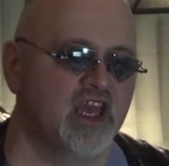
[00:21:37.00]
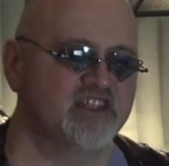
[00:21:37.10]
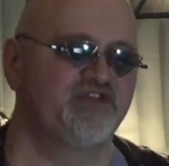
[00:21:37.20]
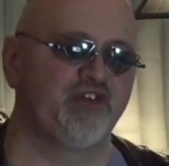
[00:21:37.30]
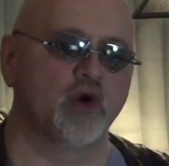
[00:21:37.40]

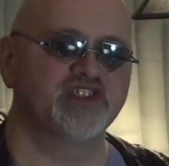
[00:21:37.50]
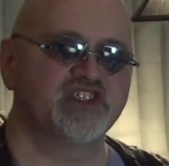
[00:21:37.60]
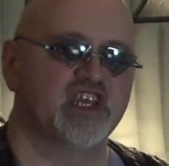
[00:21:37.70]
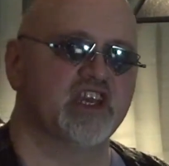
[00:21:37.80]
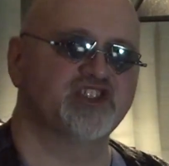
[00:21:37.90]

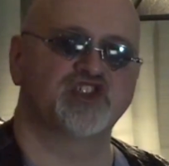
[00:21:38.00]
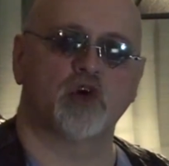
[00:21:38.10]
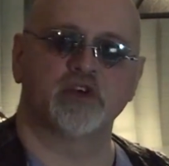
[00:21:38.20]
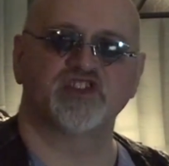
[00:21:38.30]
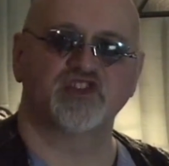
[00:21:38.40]
forcing a
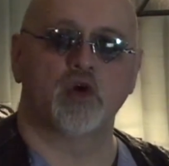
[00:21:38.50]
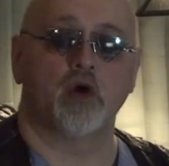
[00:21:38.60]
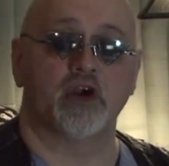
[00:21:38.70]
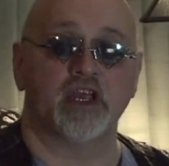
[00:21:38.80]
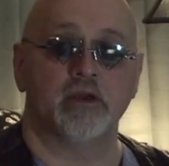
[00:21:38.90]
short
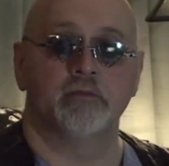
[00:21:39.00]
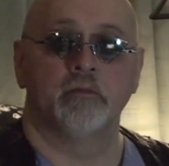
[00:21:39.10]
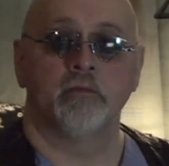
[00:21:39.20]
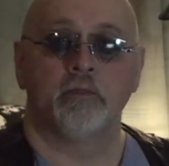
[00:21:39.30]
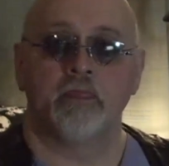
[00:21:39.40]
story
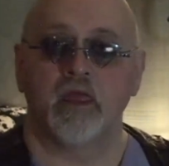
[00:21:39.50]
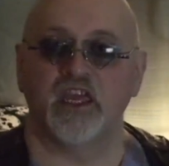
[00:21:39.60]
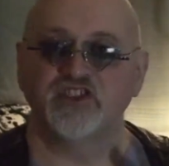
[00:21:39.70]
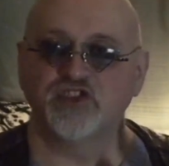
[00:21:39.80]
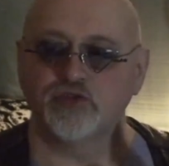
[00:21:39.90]

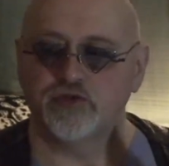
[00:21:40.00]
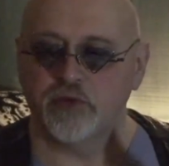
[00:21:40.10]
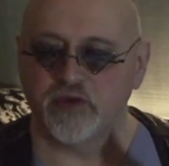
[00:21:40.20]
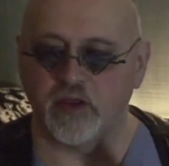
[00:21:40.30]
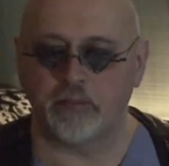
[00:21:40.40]
into
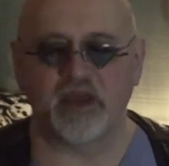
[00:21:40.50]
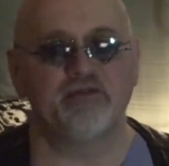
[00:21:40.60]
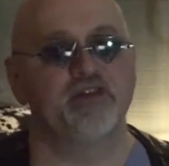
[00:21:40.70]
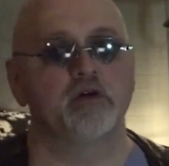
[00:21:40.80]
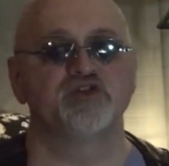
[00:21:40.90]
the big
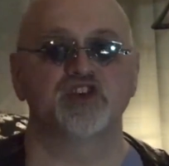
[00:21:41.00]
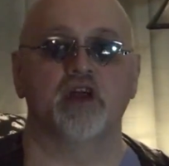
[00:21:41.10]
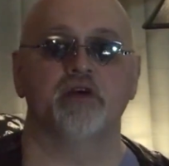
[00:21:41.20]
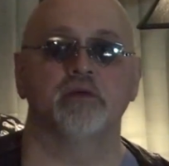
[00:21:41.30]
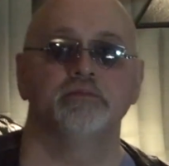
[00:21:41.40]
film
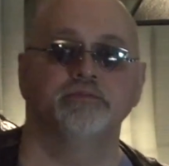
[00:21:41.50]
genre.